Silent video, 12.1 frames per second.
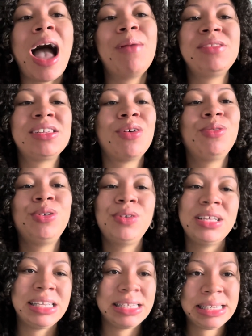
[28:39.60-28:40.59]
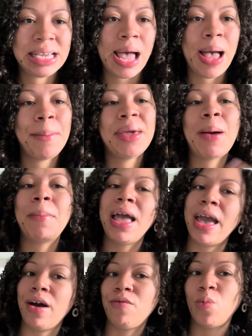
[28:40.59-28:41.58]
I'm just going to do it this time, and I'm
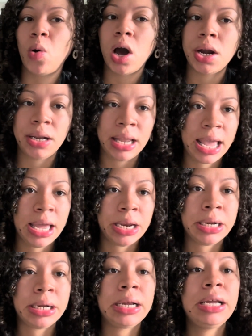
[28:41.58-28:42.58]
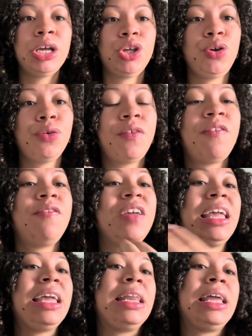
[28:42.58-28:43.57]
going to have water later. You're
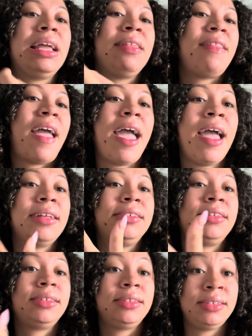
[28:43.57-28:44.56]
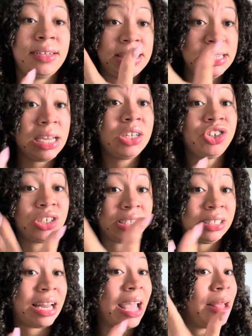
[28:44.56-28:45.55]
feeding that
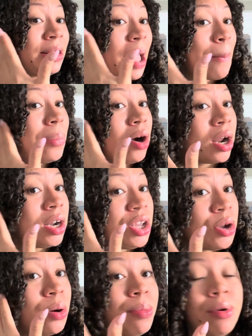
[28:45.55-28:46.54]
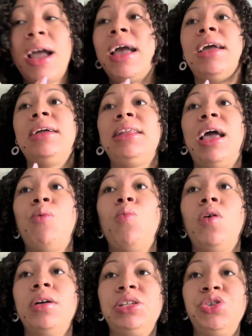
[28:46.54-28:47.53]
decision, that part of your brain that
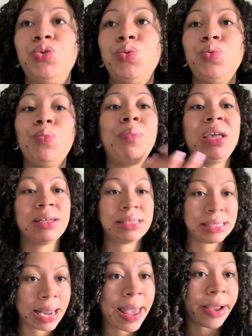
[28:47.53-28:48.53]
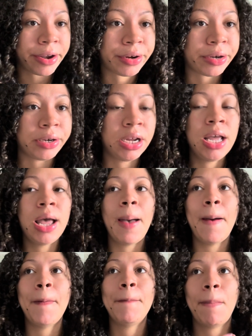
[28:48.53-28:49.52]
wants to be a slacker.
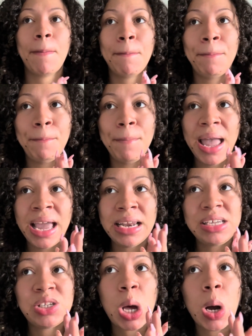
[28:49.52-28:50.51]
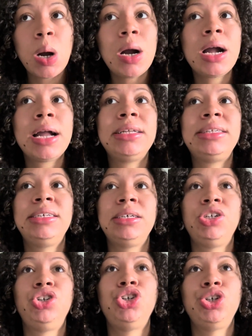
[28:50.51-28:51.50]
And it's hard
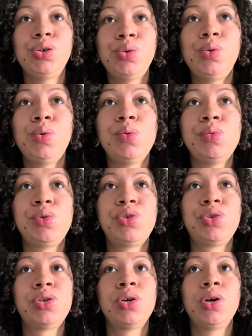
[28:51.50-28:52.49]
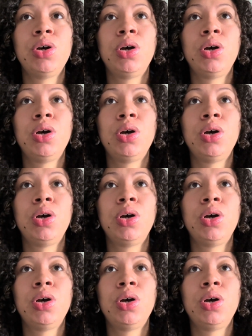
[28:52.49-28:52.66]
to choose